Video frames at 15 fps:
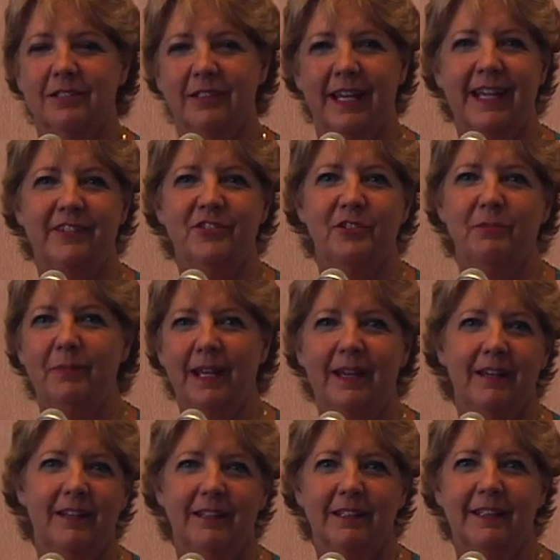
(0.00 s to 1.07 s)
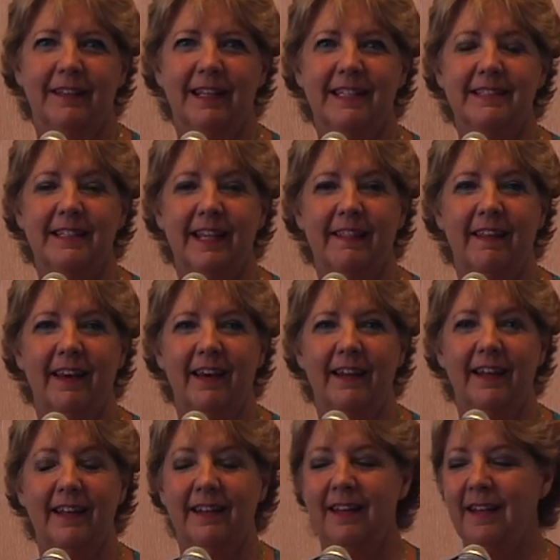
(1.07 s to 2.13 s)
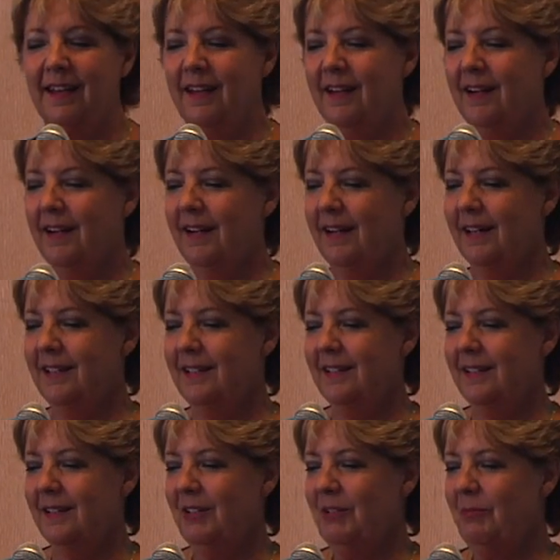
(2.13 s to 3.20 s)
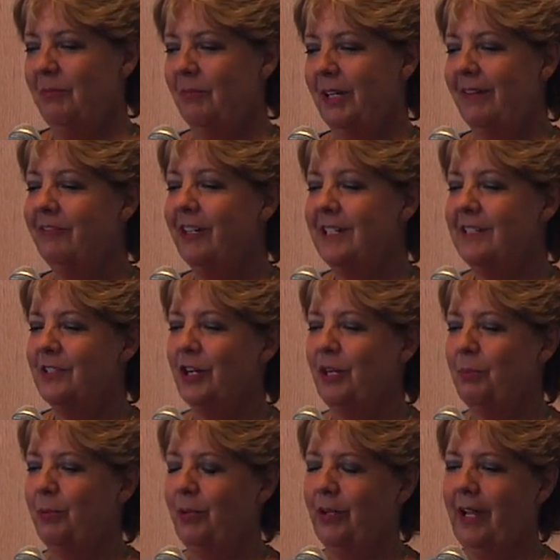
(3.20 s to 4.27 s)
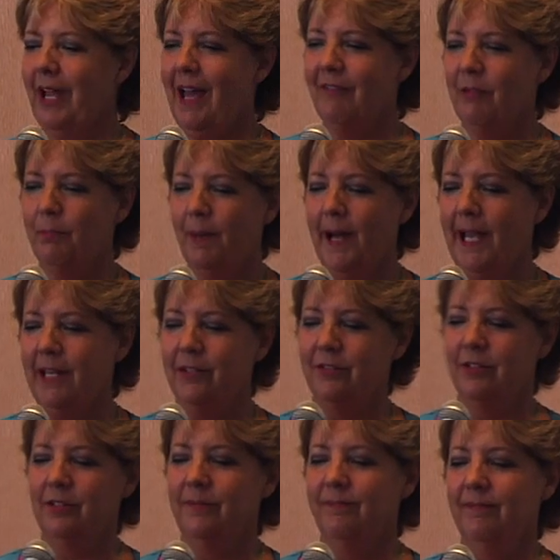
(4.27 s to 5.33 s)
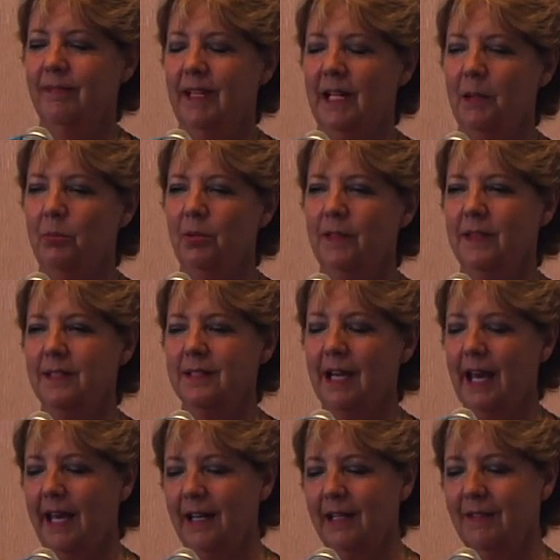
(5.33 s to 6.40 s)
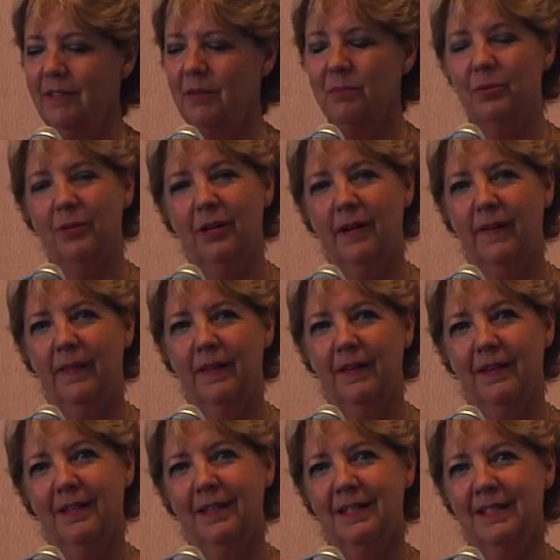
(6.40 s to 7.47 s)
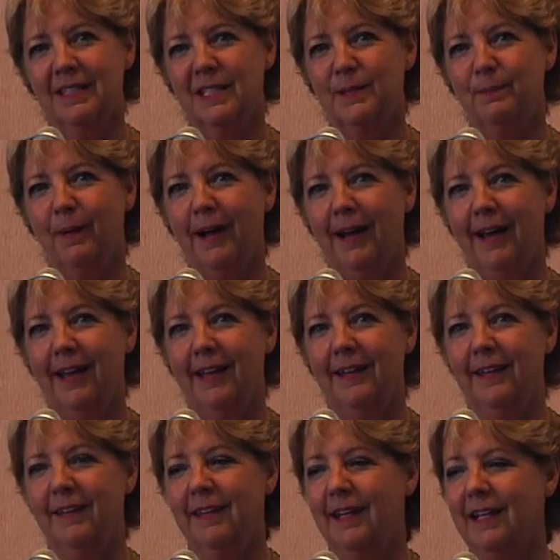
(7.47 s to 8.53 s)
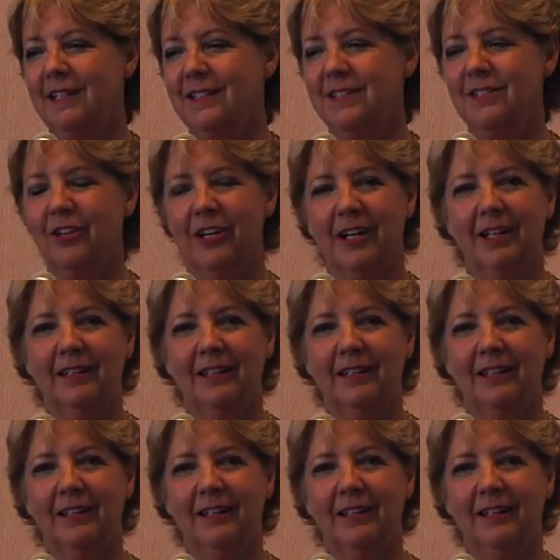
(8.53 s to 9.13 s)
or answer mail and things like that. And on whenever I start a book, I have a binder, and I put the title of the book on the spine, and then I just start